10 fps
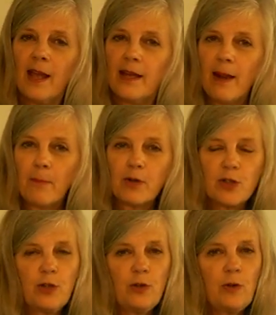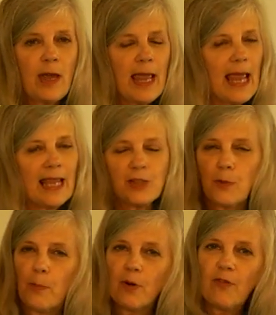Number 2 is to
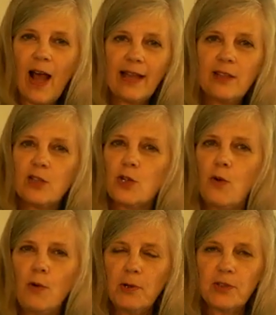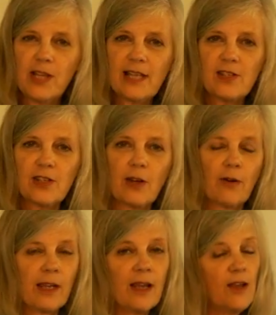provide the tools
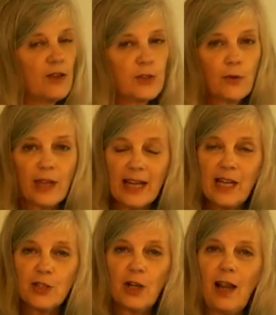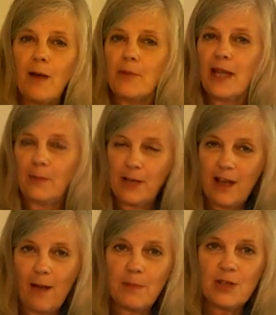necessary so that each club can
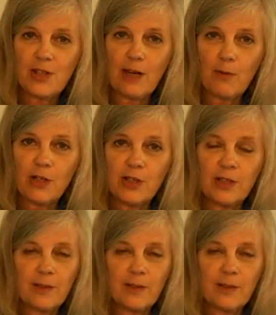become distinguished.